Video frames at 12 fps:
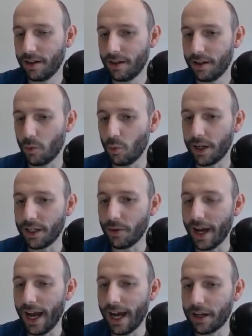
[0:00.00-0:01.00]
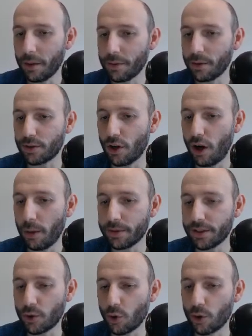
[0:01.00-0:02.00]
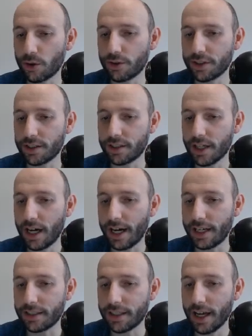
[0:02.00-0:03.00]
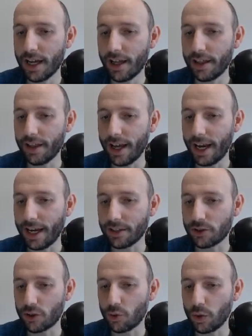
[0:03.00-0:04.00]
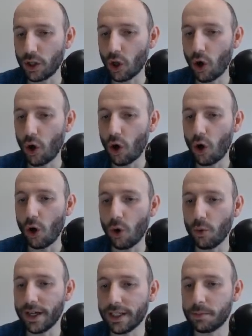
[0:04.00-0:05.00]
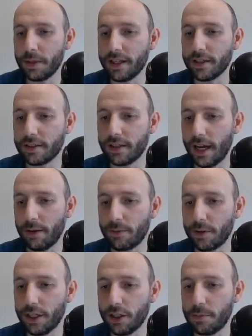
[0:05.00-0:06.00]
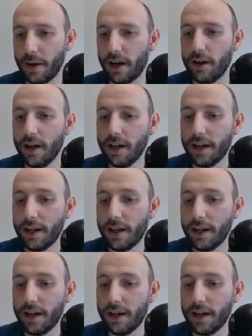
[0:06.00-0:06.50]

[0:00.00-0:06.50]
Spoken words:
When you add up those opposite corners and sides, the answer will always be the same for each pair. It